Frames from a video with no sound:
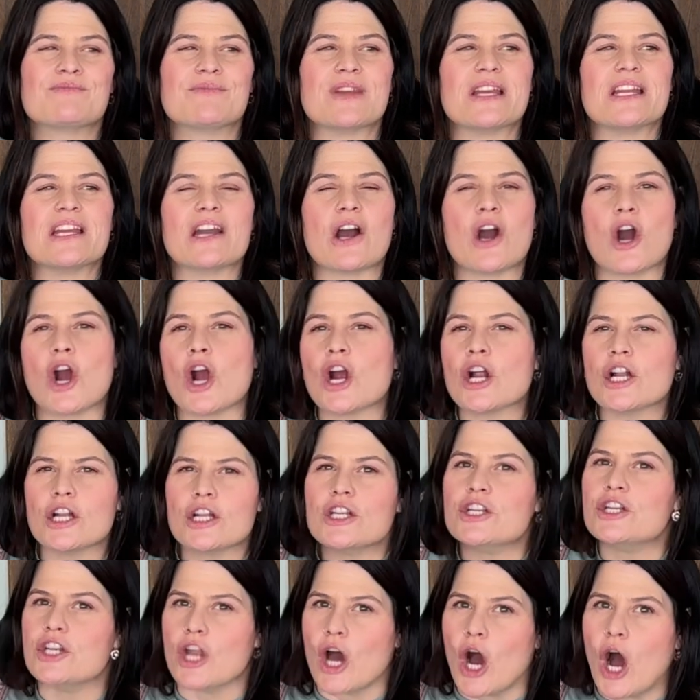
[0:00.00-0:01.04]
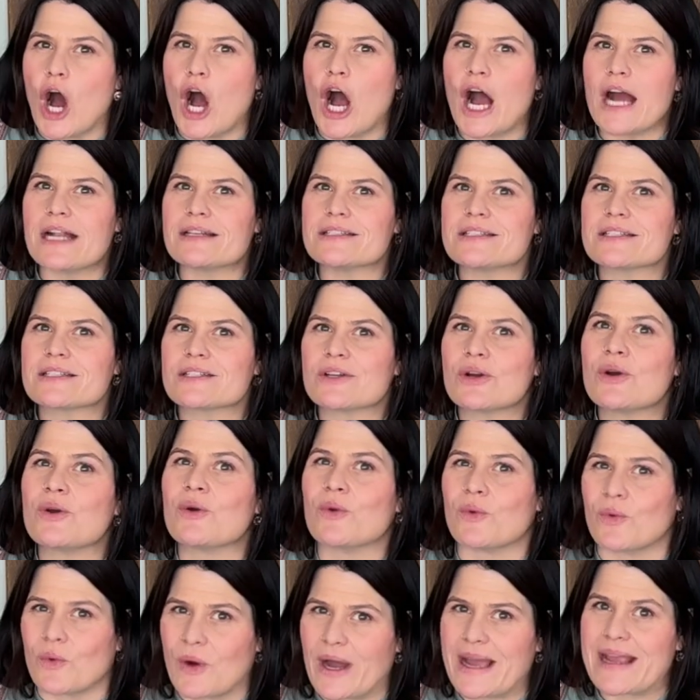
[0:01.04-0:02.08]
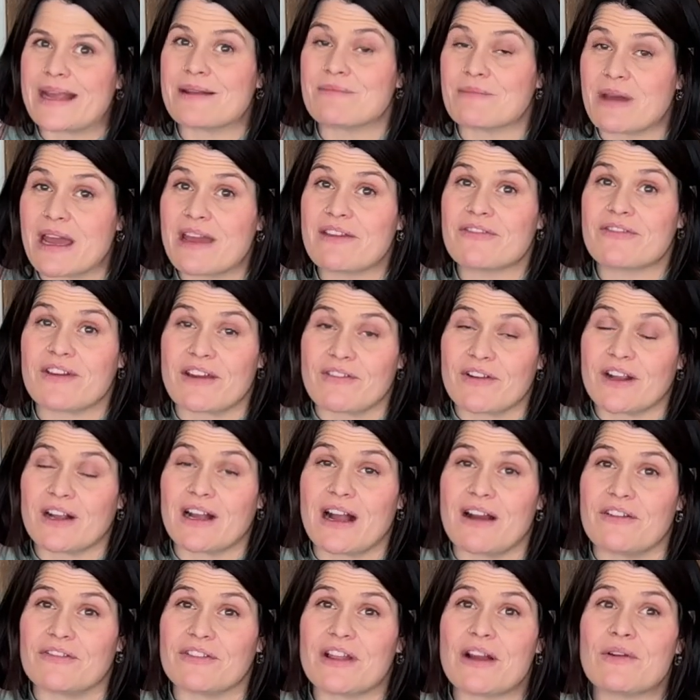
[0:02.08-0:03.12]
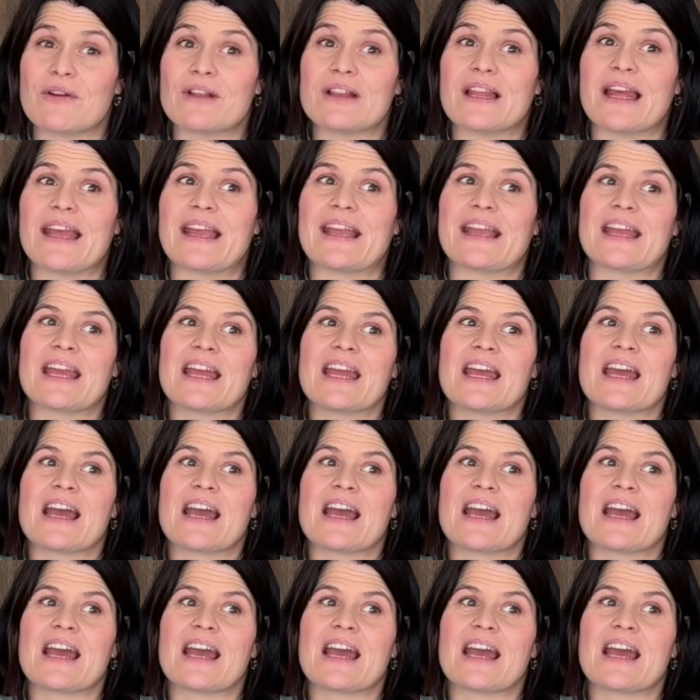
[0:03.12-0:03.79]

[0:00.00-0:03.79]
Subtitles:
They are not quite my favorite cut flower. Like,